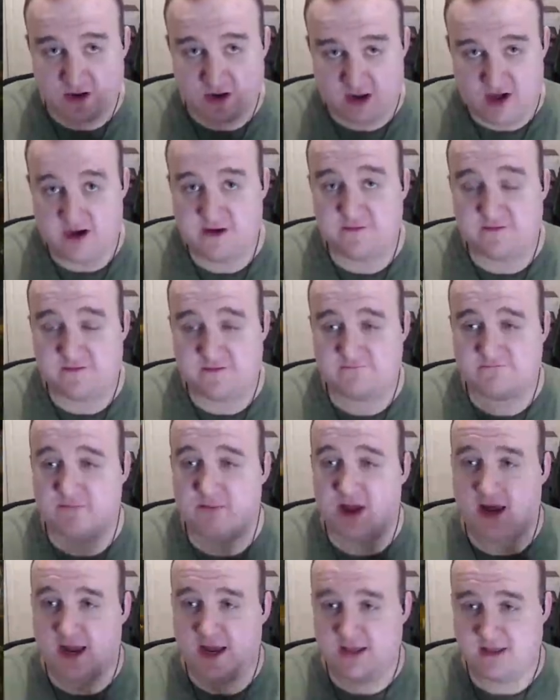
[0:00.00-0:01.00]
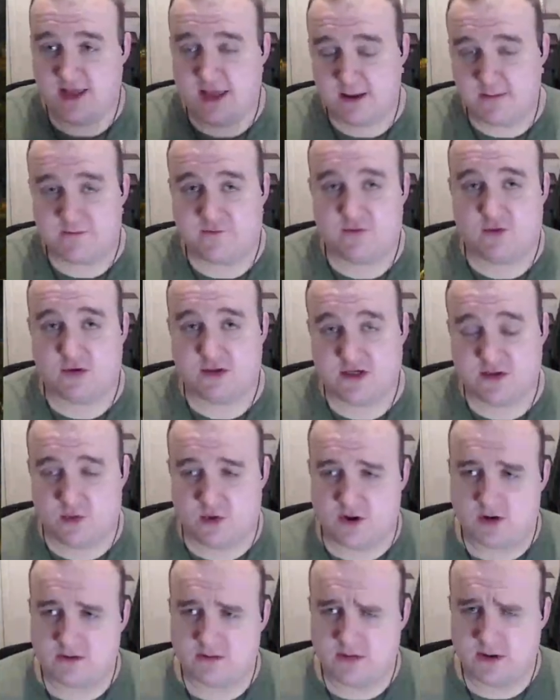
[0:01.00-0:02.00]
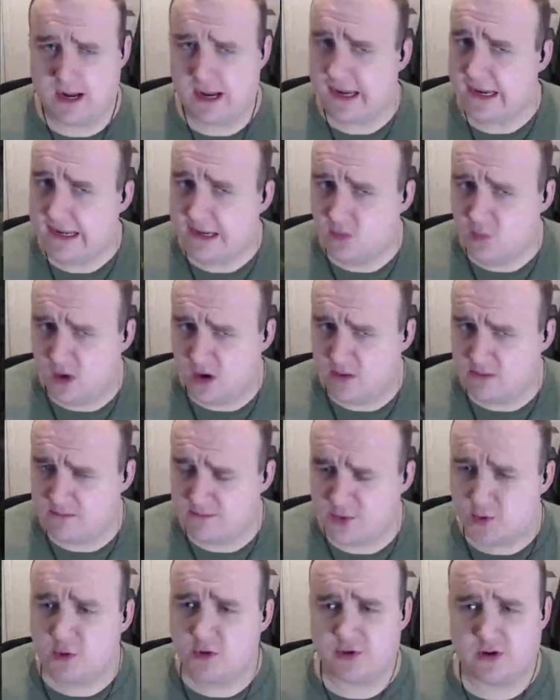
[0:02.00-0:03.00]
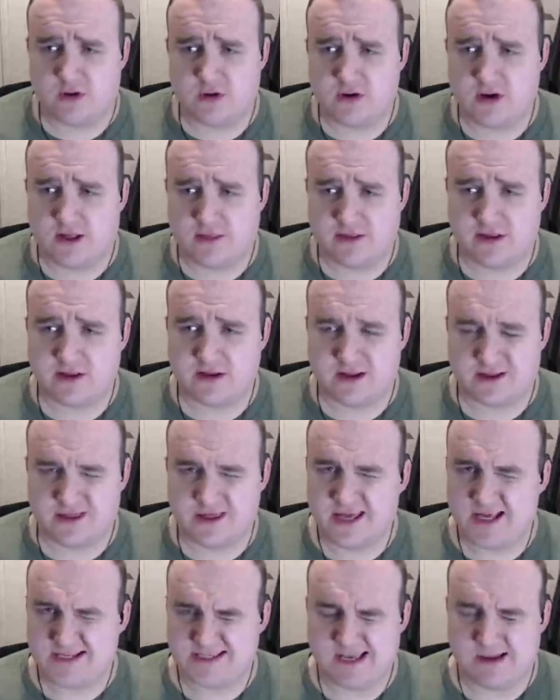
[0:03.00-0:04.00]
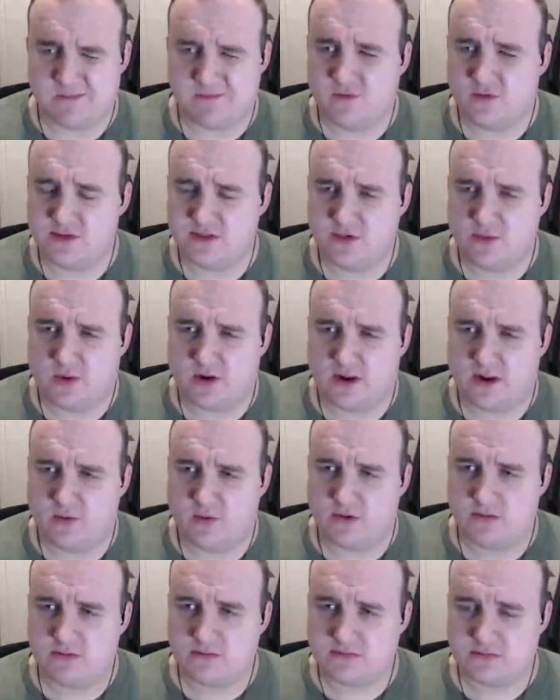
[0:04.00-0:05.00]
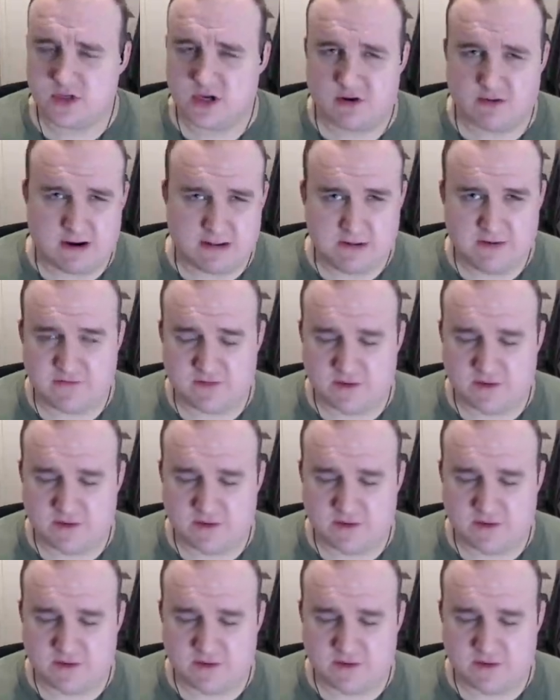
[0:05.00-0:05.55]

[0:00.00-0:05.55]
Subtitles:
life in the M41A1 Bulldog. I think it's the M41A1. Correct me if